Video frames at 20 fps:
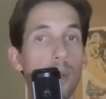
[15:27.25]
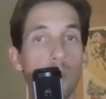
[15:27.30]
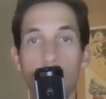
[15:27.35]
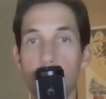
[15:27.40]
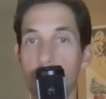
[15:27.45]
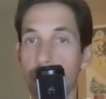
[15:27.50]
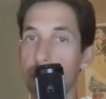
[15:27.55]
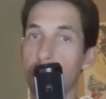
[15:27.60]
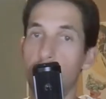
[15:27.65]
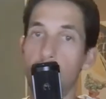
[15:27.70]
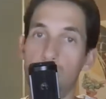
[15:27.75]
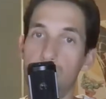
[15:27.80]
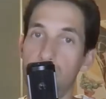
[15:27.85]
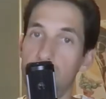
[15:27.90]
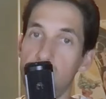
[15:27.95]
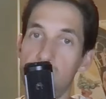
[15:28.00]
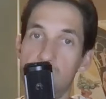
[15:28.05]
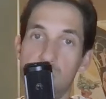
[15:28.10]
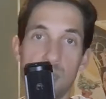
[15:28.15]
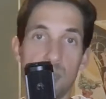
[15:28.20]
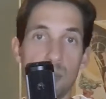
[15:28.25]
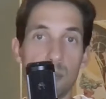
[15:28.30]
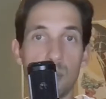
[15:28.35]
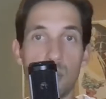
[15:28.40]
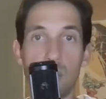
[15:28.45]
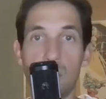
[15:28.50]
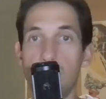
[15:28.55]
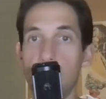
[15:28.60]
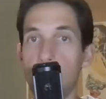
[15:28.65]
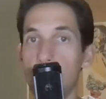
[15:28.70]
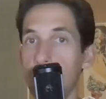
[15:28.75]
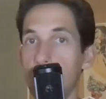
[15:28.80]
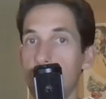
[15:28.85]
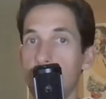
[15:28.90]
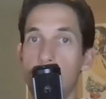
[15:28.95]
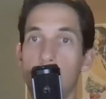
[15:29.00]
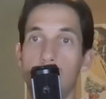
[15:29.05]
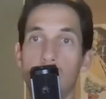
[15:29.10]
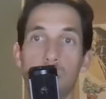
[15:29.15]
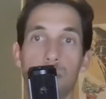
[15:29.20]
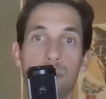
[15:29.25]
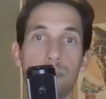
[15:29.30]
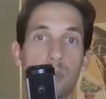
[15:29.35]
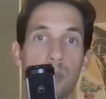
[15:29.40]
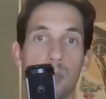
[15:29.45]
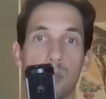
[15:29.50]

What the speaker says: with our VC money and then our,